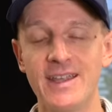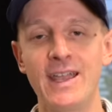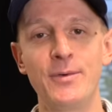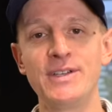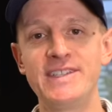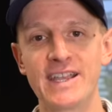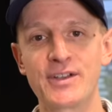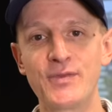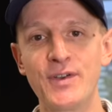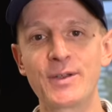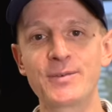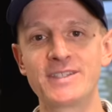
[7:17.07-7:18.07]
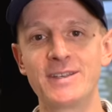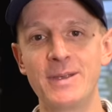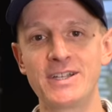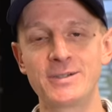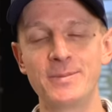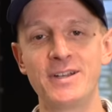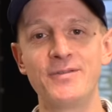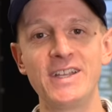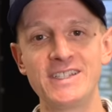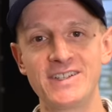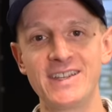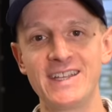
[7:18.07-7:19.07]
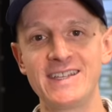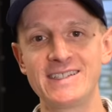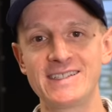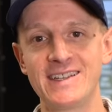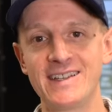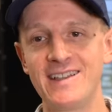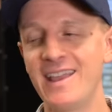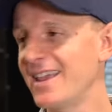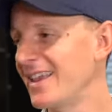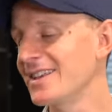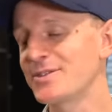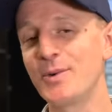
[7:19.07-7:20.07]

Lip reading: And we take a frequency measurement of each of these, and guess